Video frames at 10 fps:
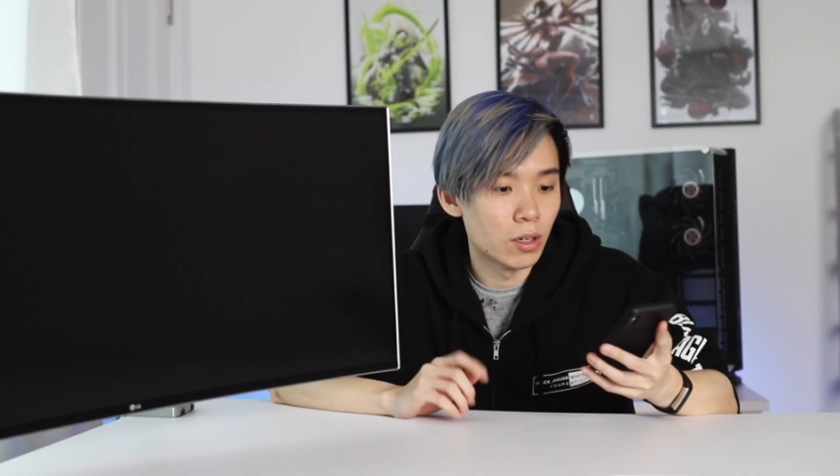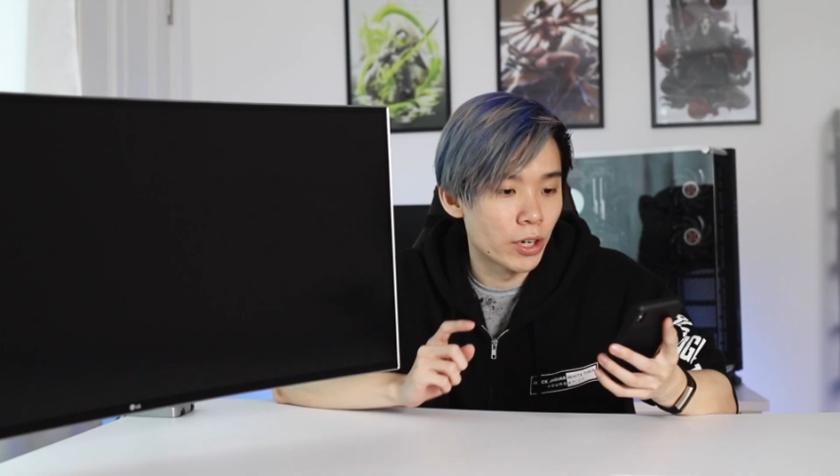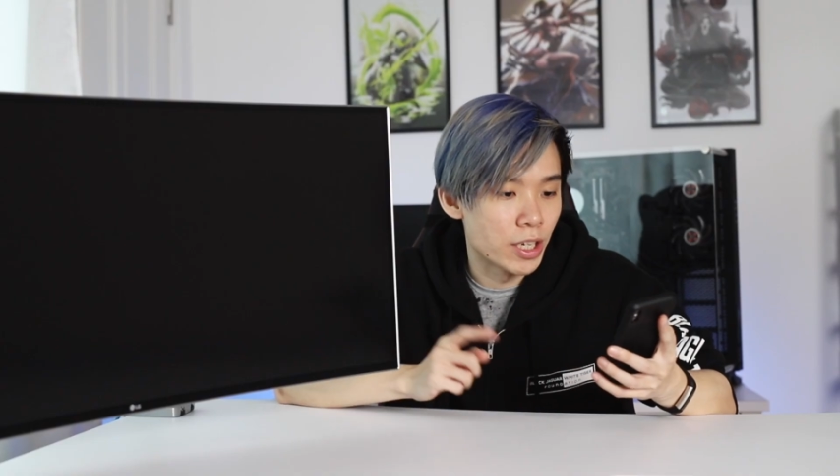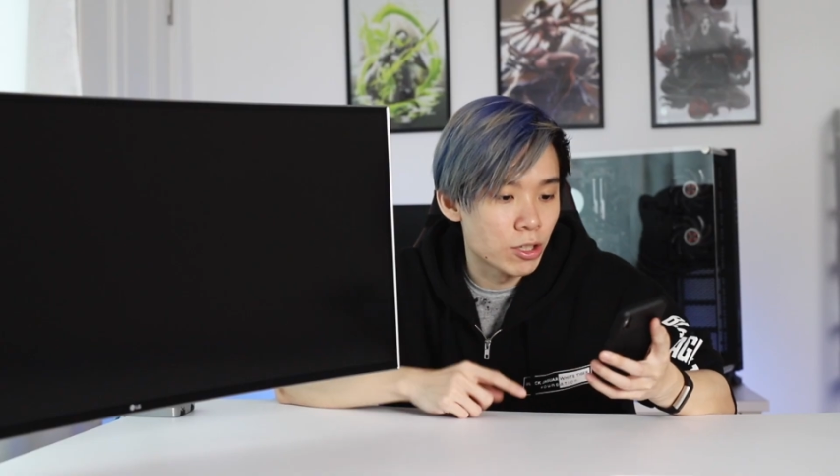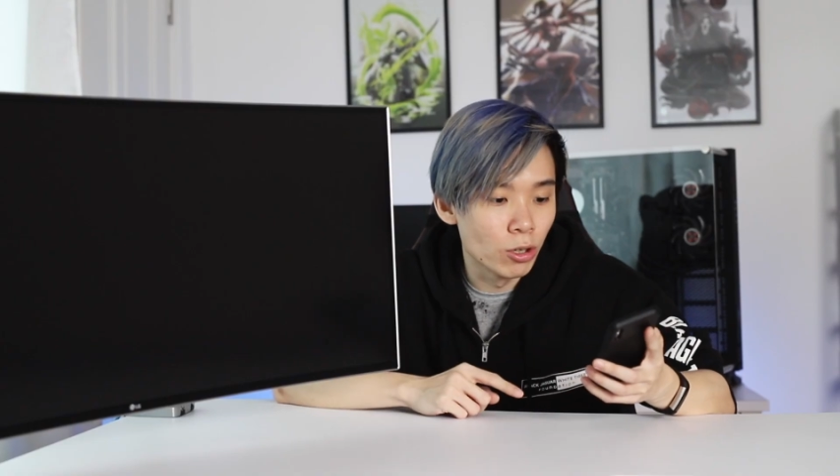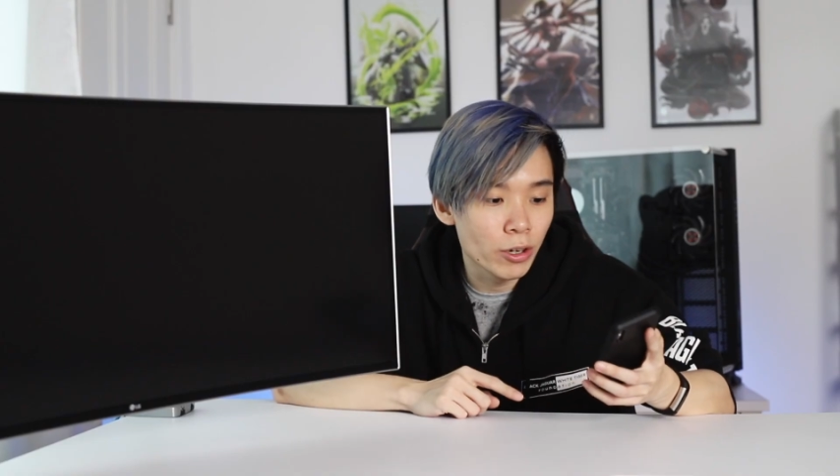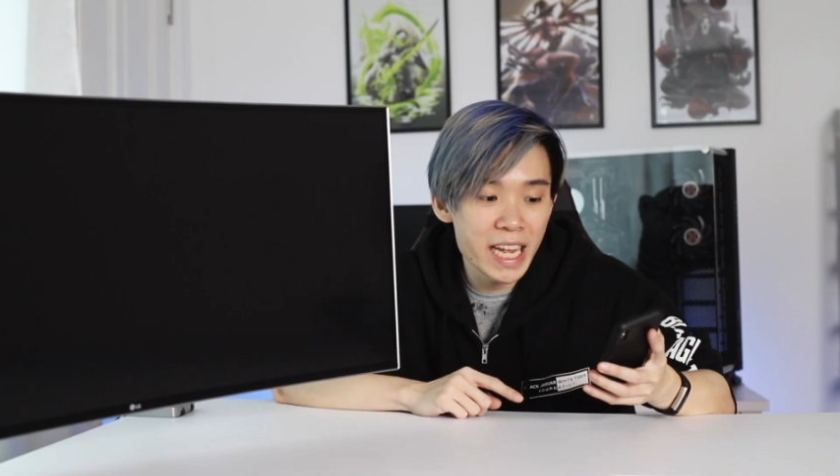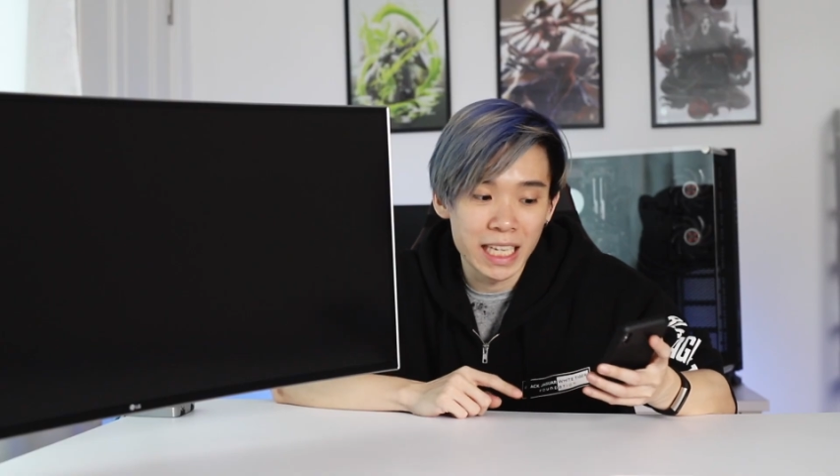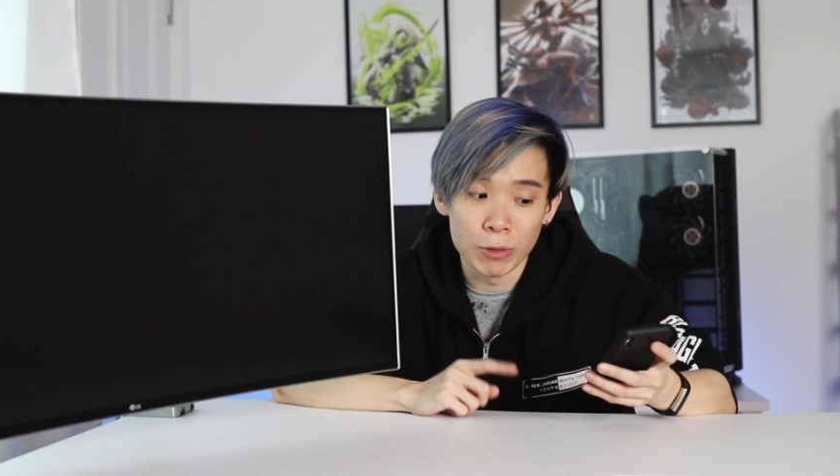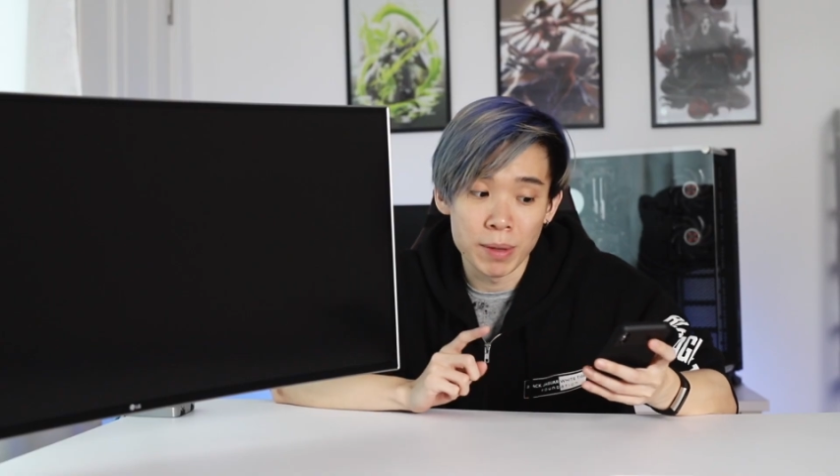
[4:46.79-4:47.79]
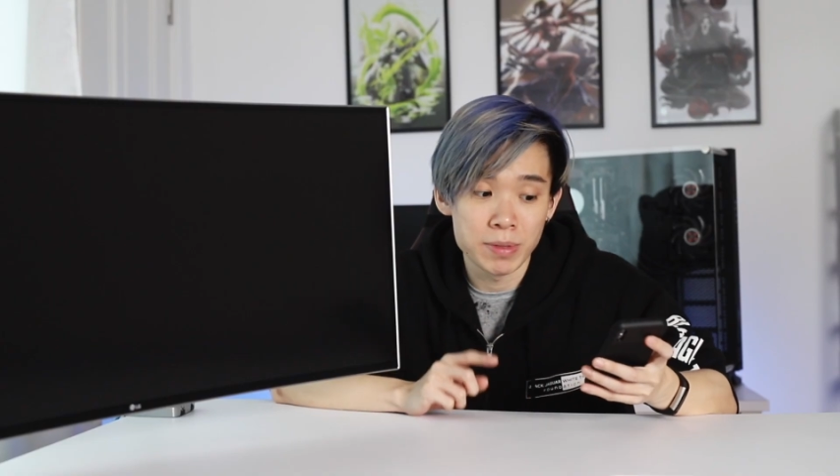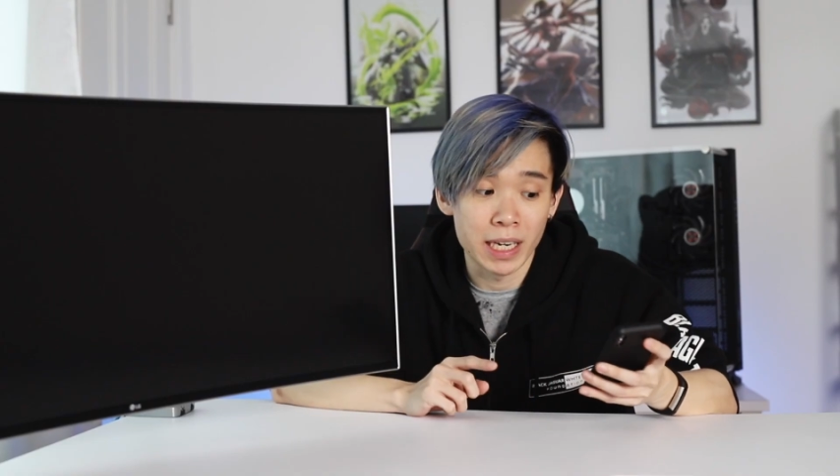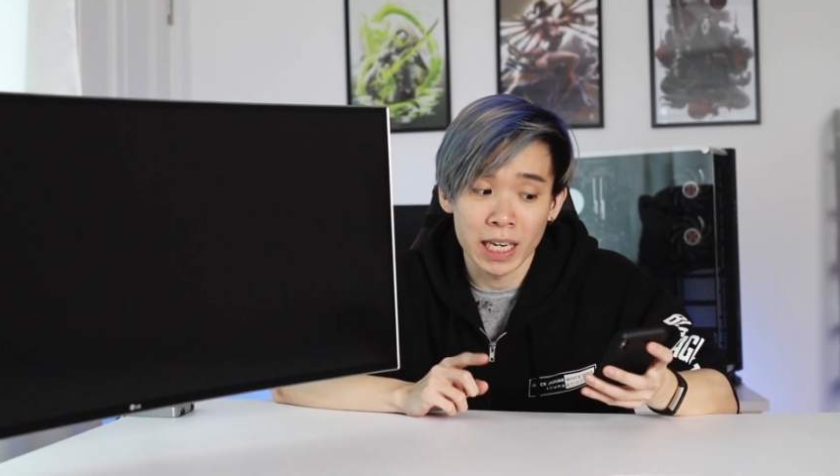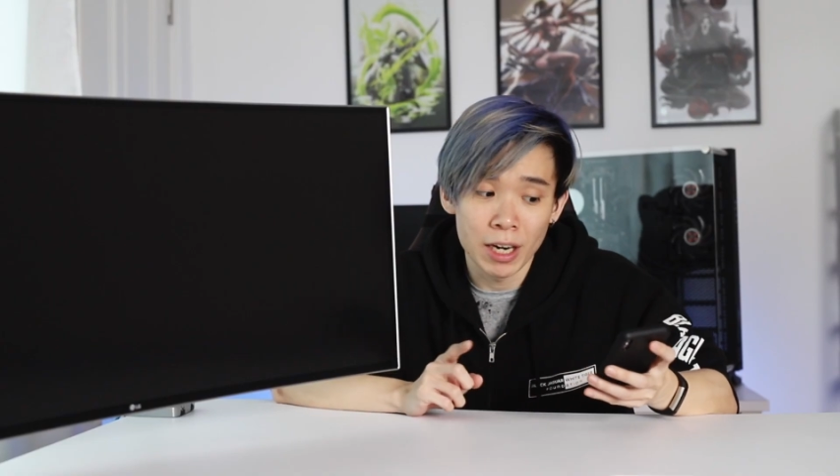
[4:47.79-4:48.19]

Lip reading: Okay, so looking at their website,